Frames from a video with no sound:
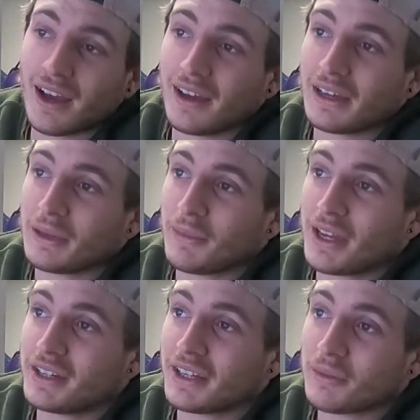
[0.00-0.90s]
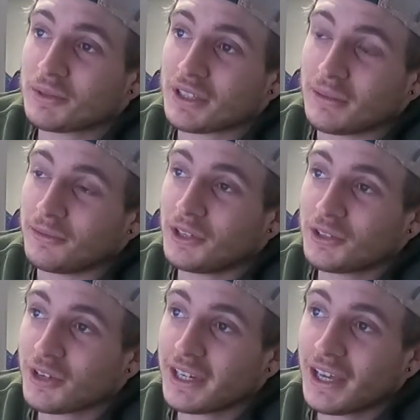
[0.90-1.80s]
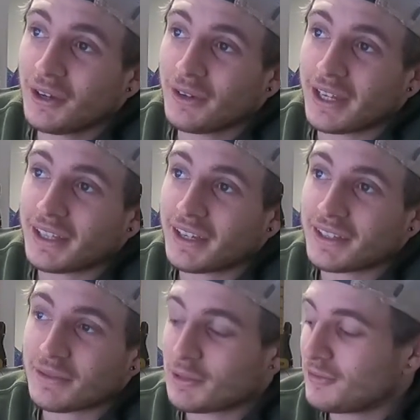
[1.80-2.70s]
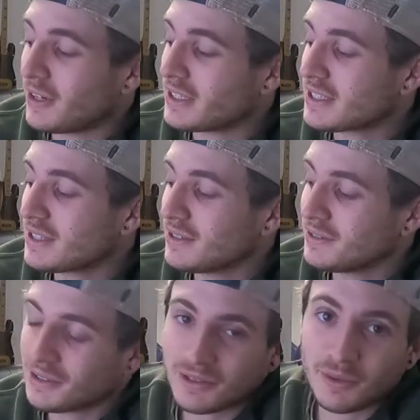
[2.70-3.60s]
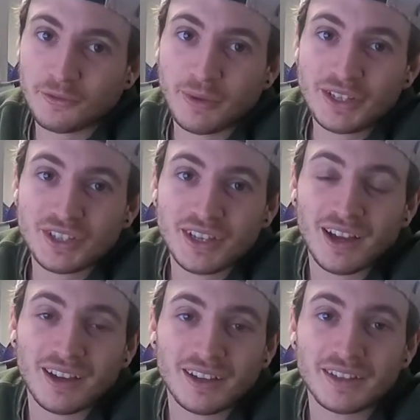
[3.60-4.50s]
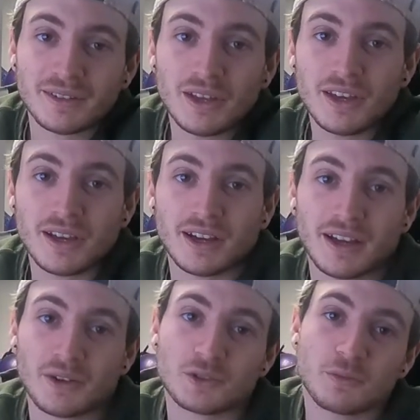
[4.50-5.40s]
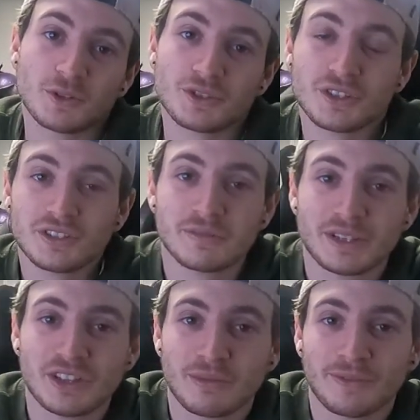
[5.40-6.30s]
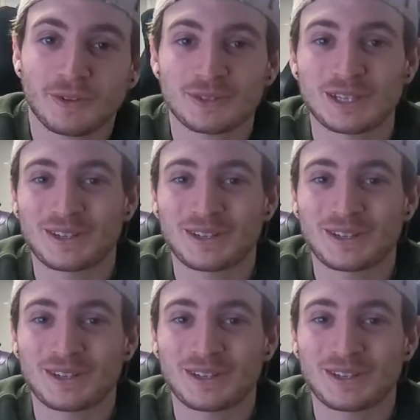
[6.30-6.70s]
I'm editing up some videos right now and getting some advice, you know, some information on uh, outdoor portraiture to make sure that my photos